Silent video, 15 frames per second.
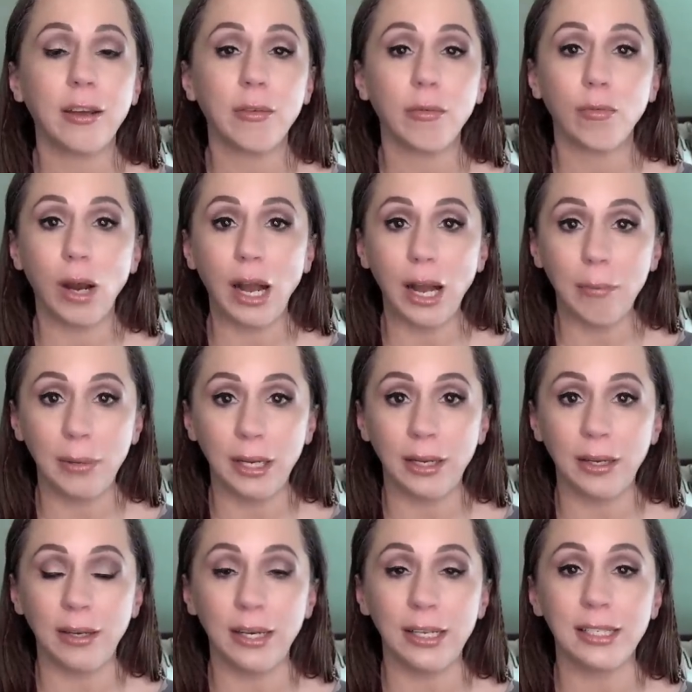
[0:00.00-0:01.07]

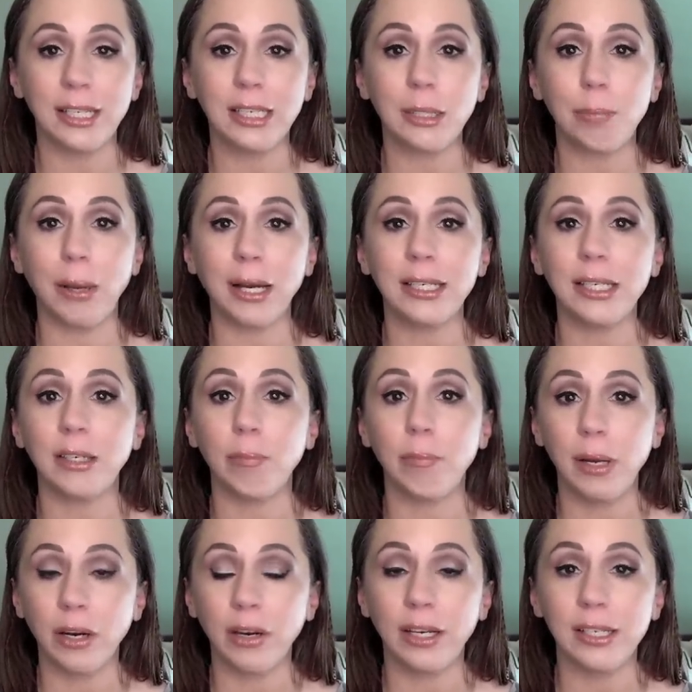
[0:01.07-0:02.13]
Robyn is expecting
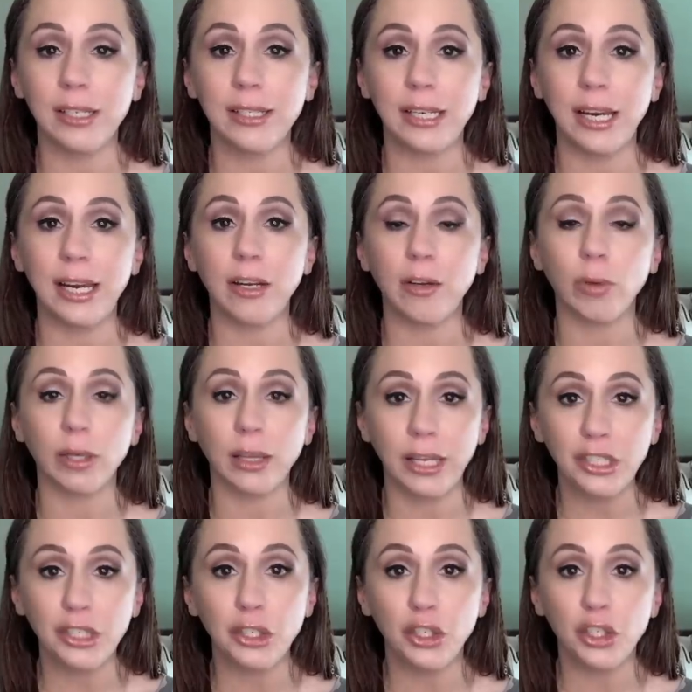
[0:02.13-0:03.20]
Meri to stay in
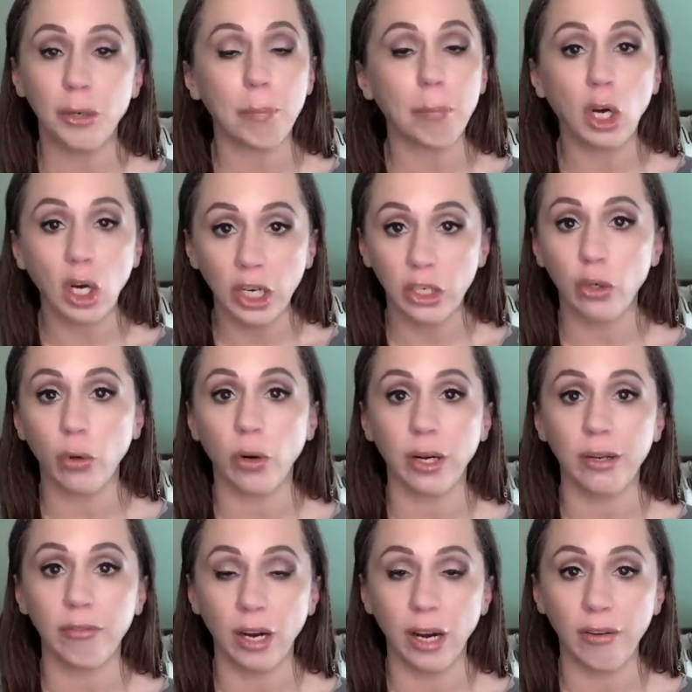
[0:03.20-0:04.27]
relationship purgatory
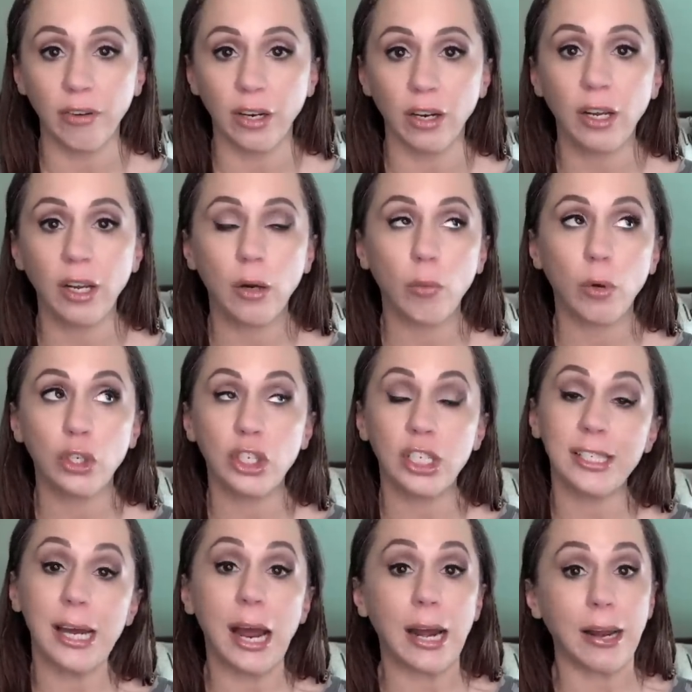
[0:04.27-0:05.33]
forever, where
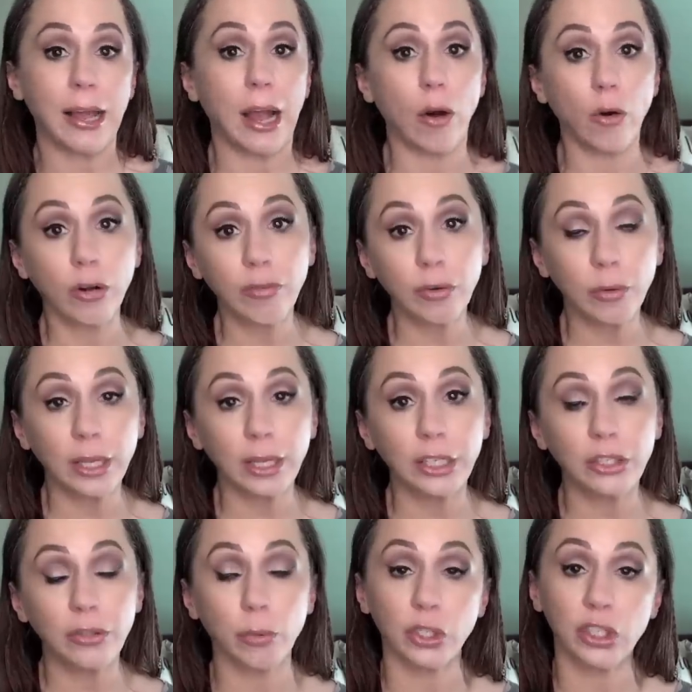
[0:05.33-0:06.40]
she's not out of a
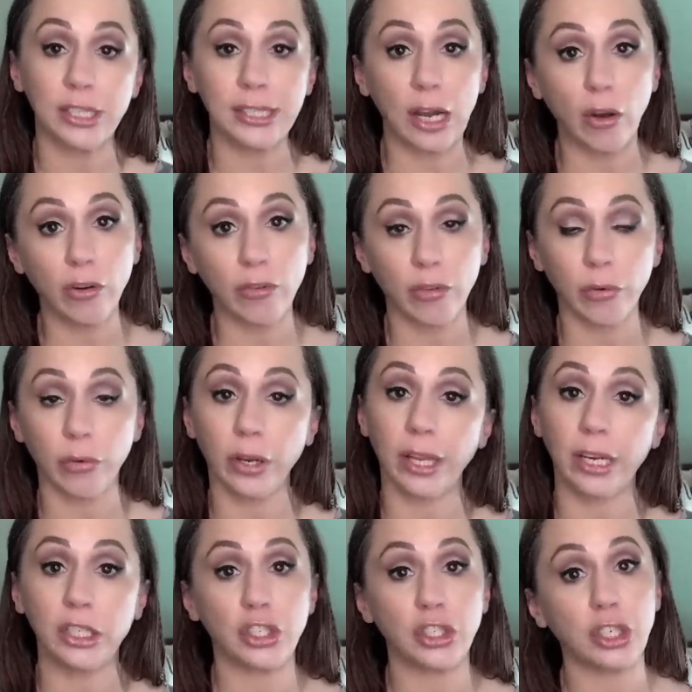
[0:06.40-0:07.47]
relationship, where she's out of the
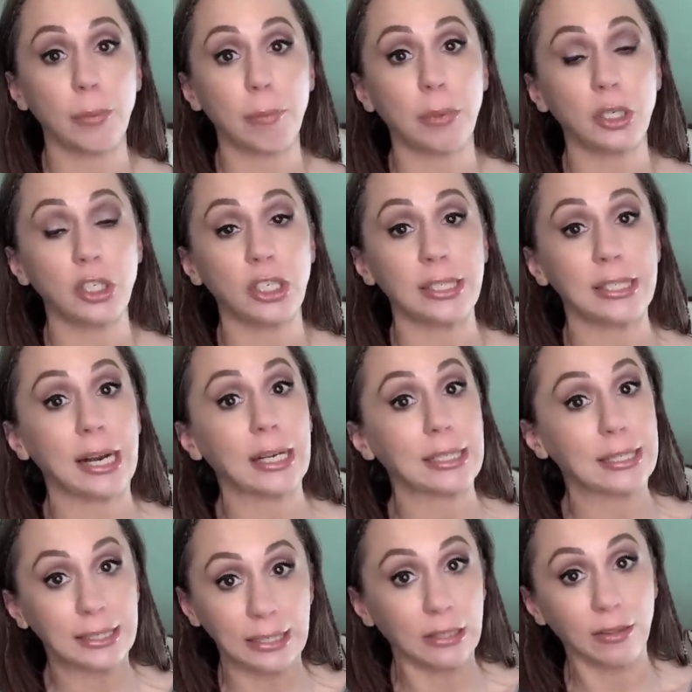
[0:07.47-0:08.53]
relationship, but she's not
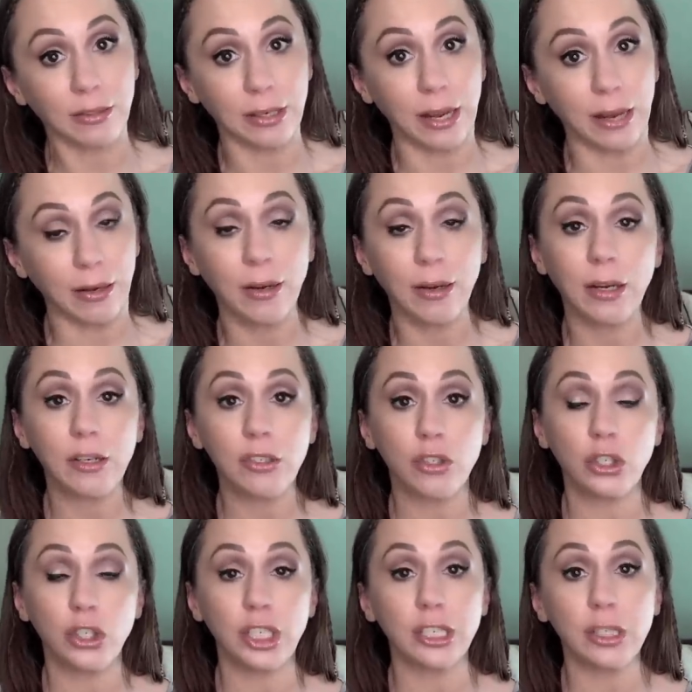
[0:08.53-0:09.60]
single yet. So
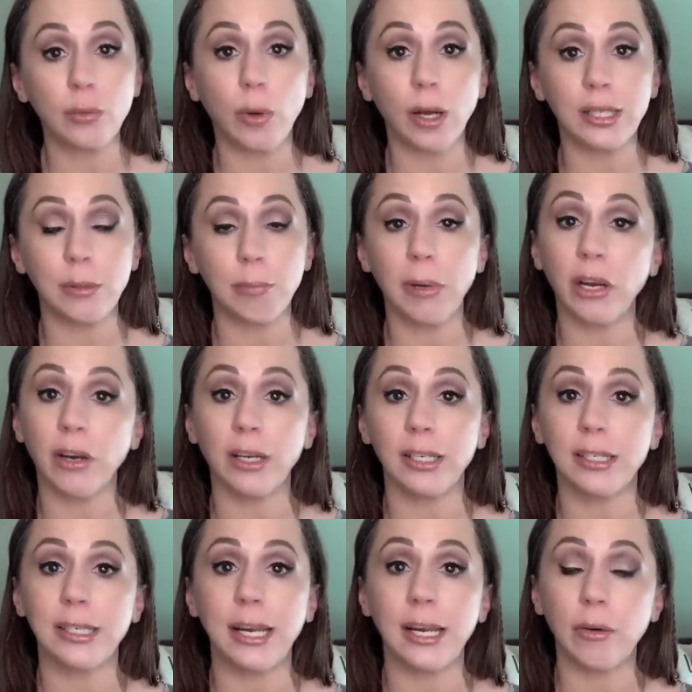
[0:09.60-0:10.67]
she just wants Meri to
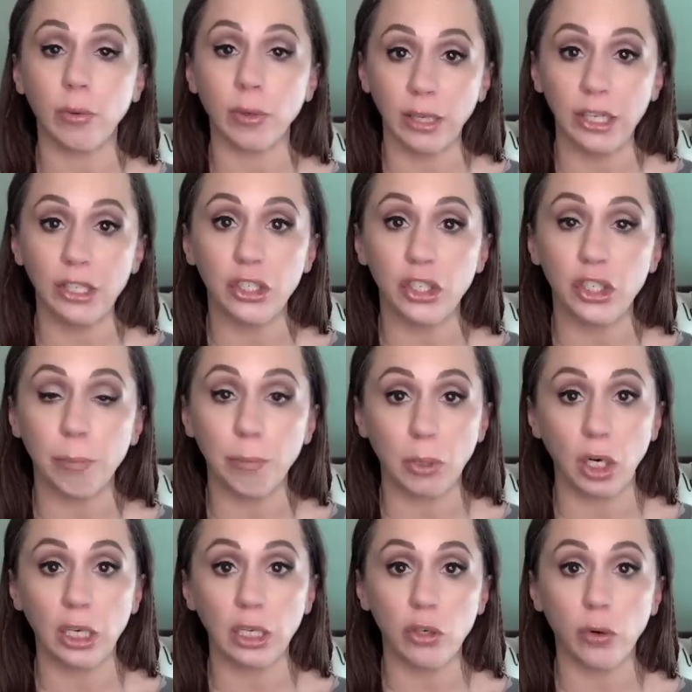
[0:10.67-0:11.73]
stay in relationship
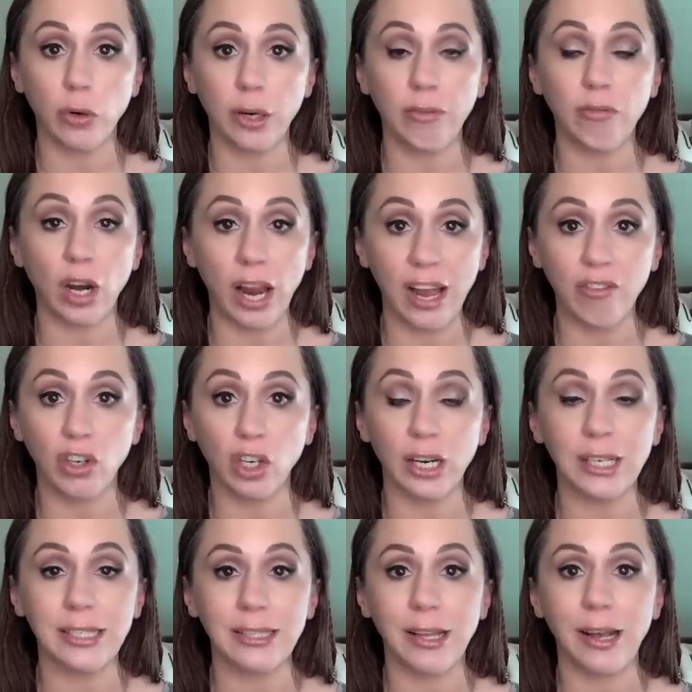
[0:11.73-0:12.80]
purgatory forever,
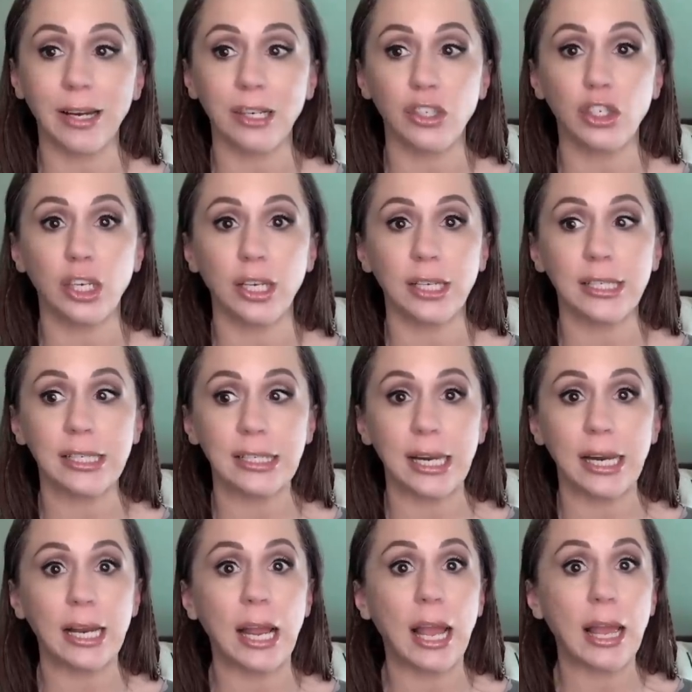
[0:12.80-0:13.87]
as long as she can
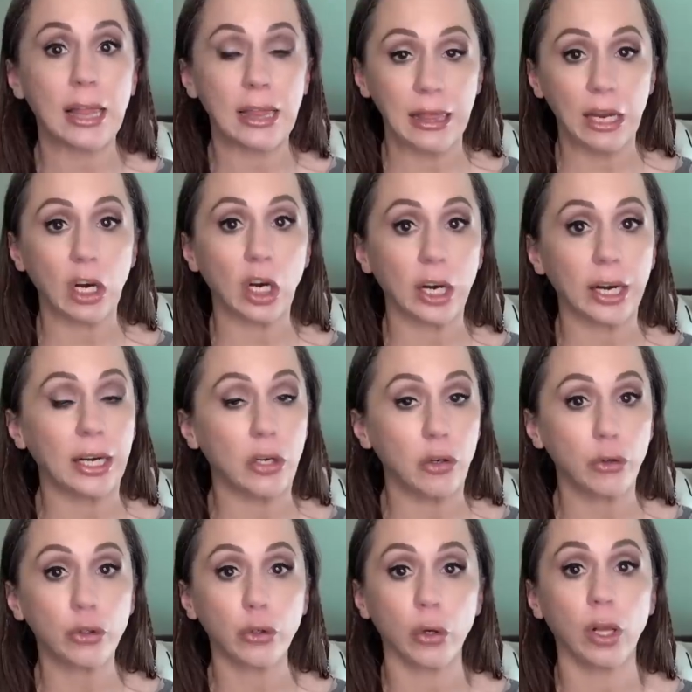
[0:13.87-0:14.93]
stay there in
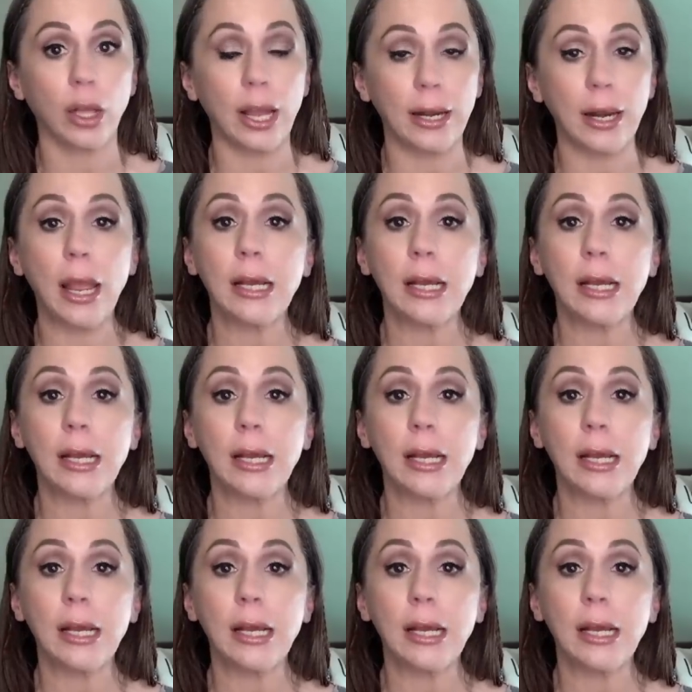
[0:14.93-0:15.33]
neutral and